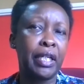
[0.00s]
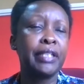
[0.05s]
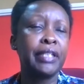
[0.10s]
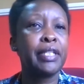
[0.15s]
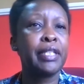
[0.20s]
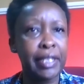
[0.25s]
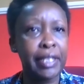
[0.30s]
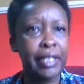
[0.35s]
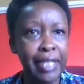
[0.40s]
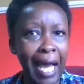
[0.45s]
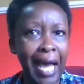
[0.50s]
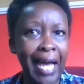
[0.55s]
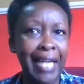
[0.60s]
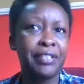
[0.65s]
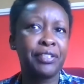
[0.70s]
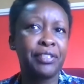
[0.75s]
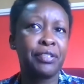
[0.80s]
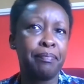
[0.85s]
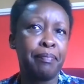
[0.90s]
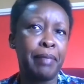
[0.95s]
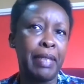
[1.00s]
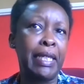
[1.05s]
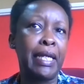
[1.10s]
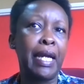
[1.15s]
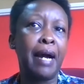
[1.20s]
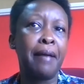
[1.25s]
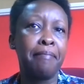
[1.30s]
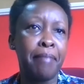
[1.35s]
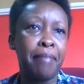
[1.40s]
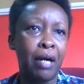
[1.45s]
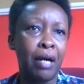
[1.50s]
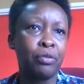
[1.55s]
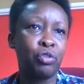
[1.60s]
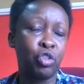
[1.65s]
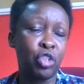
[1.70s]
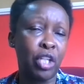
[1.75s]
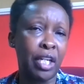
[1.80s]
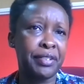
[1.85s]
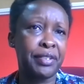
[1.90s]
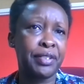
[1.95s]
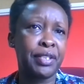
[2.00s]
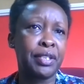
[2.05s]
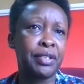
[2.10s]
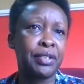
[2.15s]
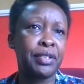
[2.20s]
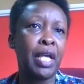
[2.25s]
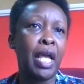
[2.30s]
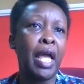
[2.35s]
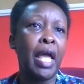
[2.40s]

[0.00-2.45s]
It has to be about justice.